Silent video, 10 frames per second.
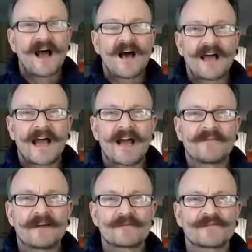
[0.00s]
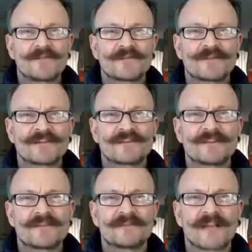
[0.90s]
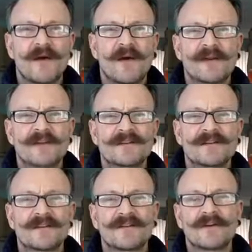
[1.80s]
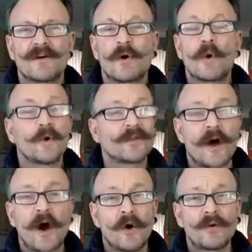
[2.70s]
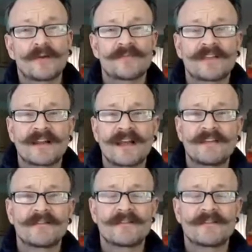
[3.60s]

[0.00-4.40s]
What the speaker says: I have. I was fortunate enough to go out and look at the whole of the Lake